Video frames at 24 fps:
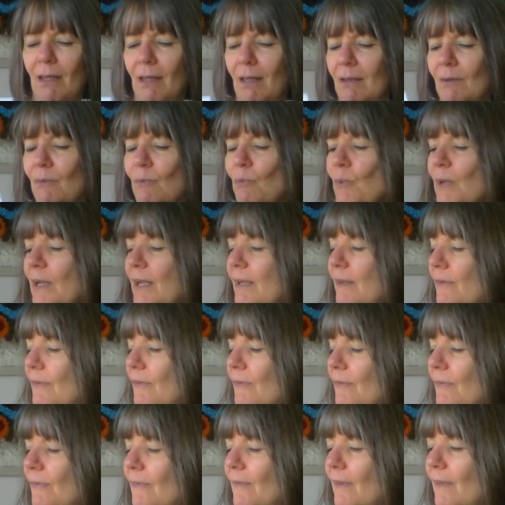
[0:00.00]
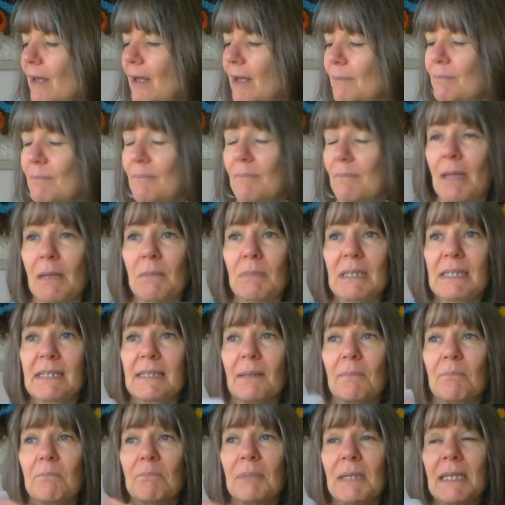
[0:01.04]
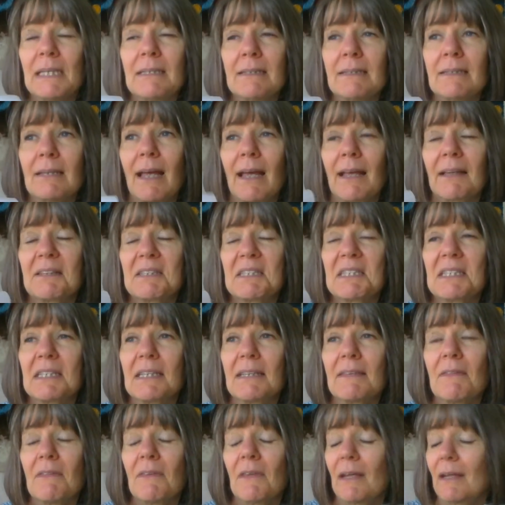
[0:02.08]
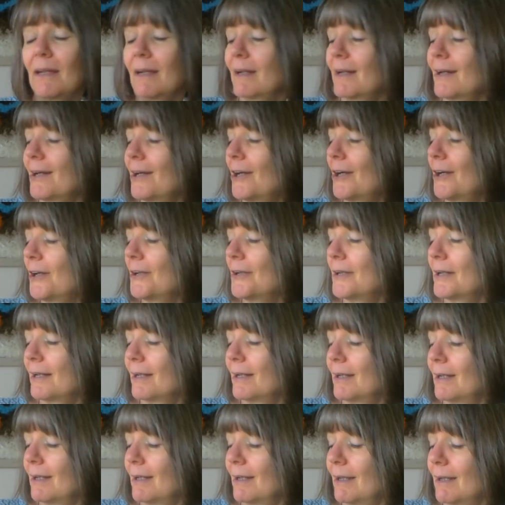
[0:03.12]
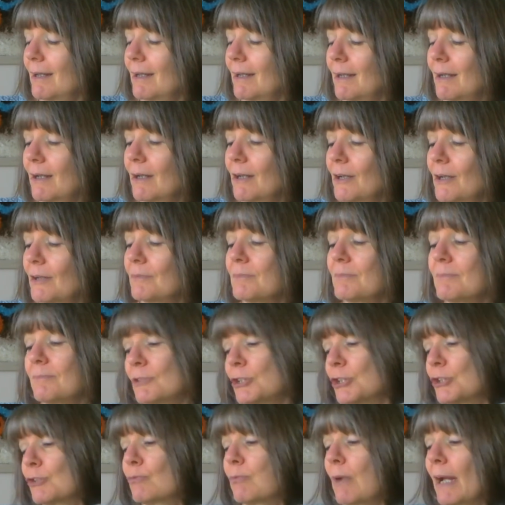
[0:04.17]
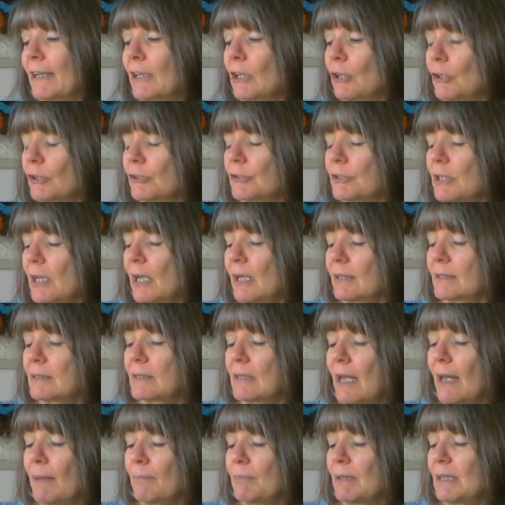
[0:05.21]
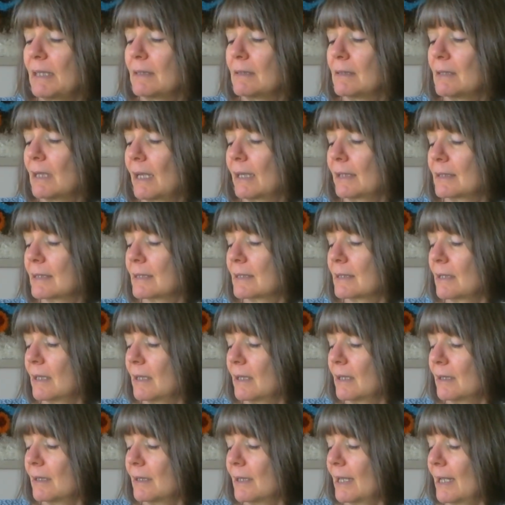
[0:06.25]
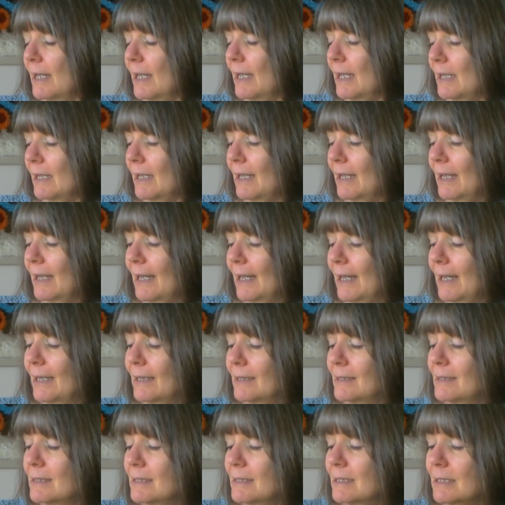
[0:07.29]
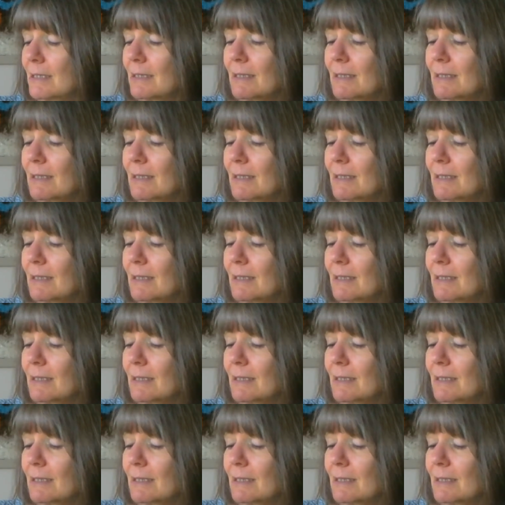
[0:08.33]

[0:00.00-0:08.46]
with maybe some pin tucks in there, or just regular tucks, not pin tucks, and